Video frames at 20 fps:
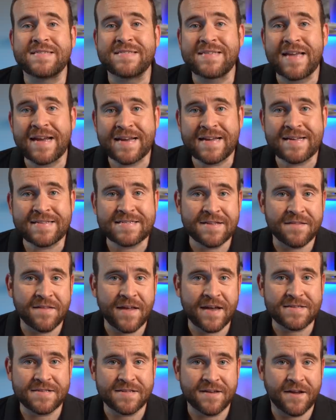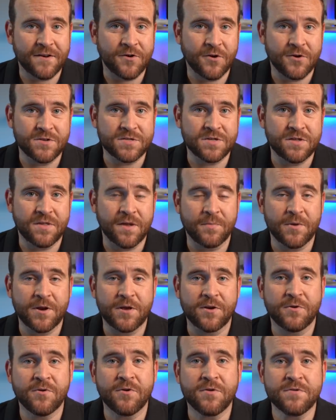second to last night on Celebrity
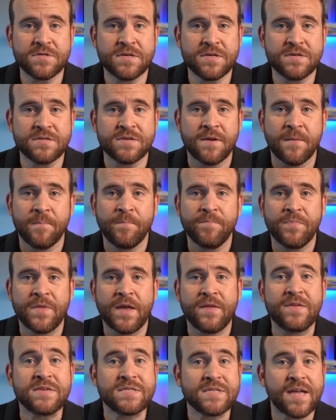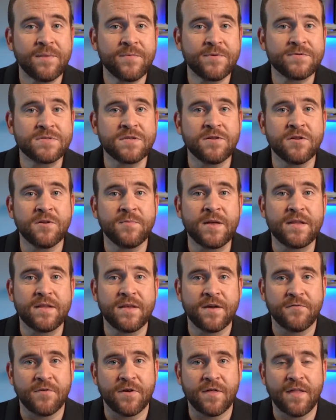Cruises. And this time it was a little bit
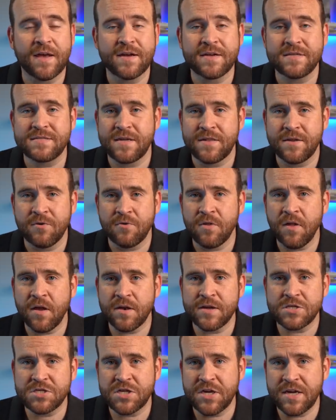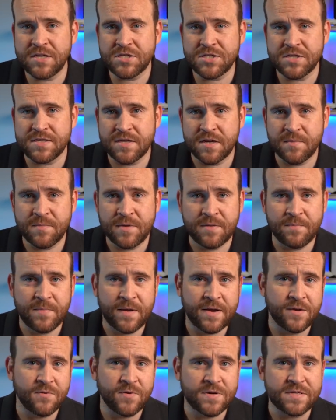different. Like I said, there were a lot of changes that have been
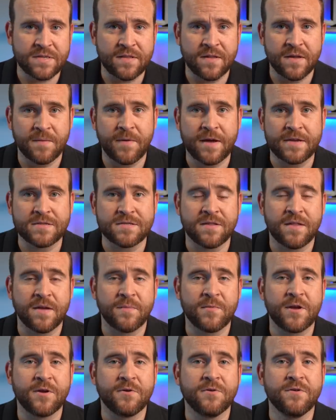made recently by Celebrity